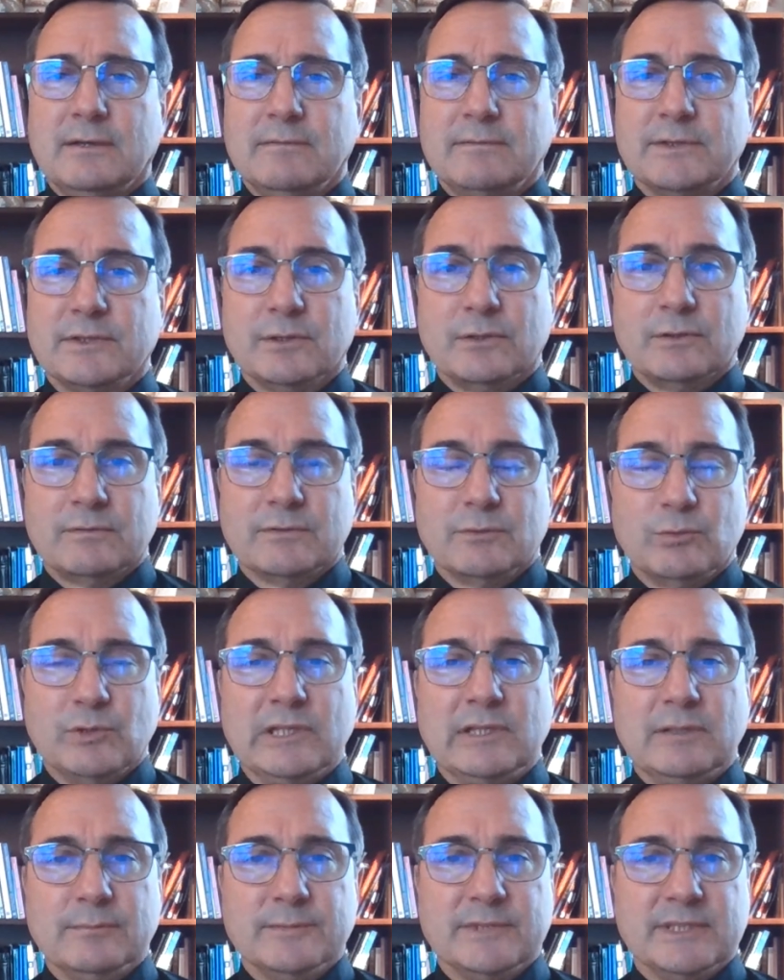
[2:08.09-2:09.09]
feel
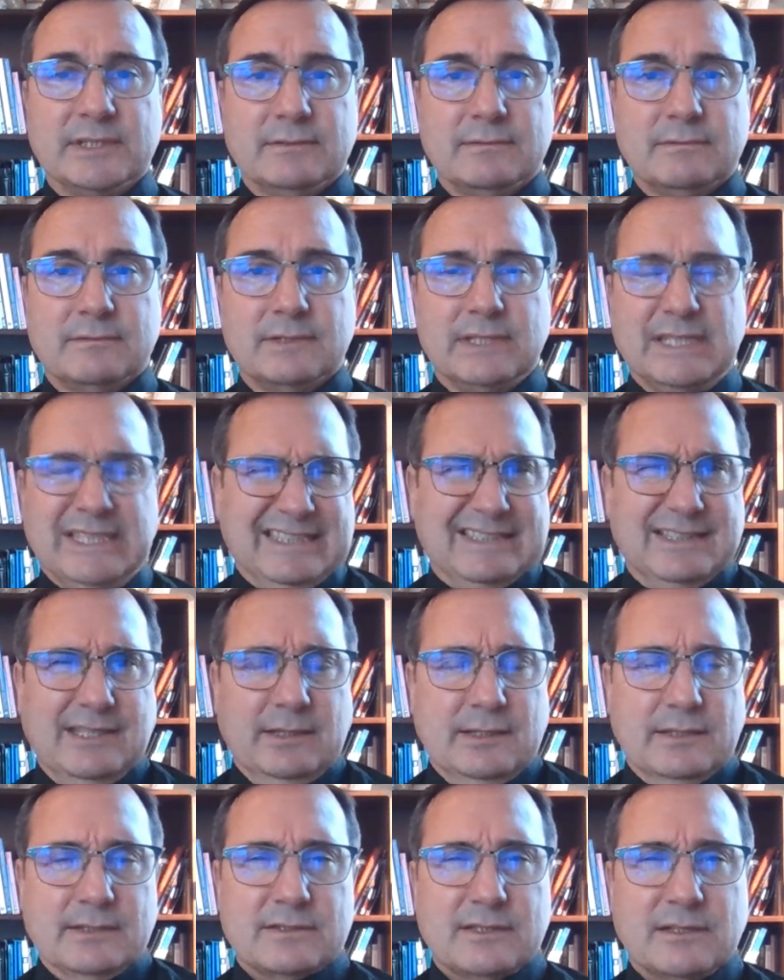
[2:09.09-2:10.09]
overwhelmed and, and i say
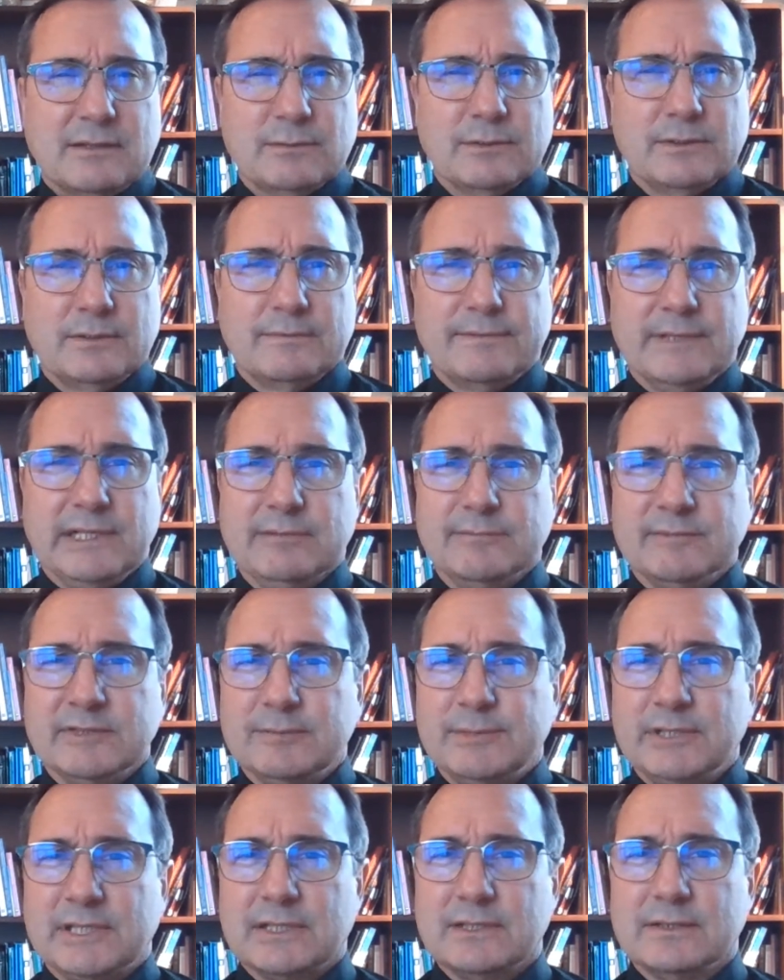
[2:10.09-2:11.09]
that start with your
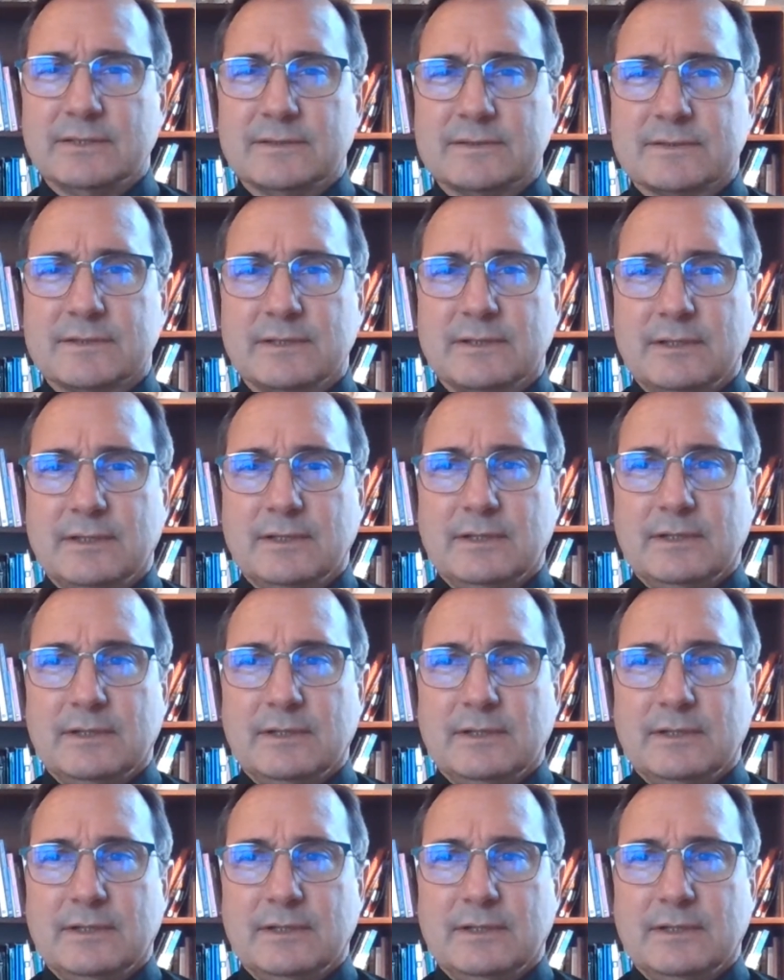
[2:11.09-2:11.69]
family because